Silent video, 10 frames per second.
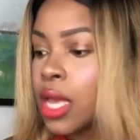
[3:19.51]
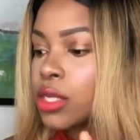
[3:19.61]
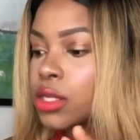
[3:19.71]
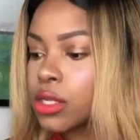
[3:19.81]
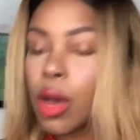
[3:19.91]

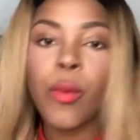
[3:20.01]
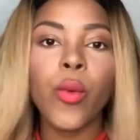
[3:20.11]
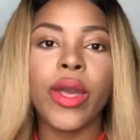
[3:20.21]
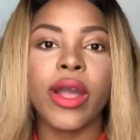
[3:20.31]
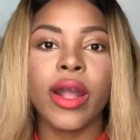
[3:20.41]

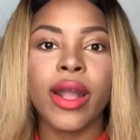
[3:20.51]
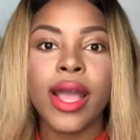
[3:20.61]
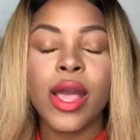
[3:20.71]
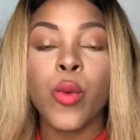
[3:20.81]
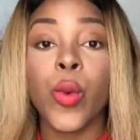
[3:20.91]

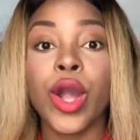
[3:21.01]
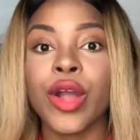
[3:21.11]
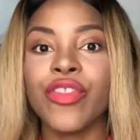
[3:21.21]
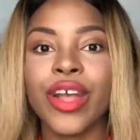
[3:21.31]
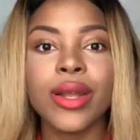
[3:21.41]
somewhere
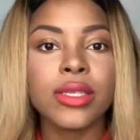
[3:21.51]
where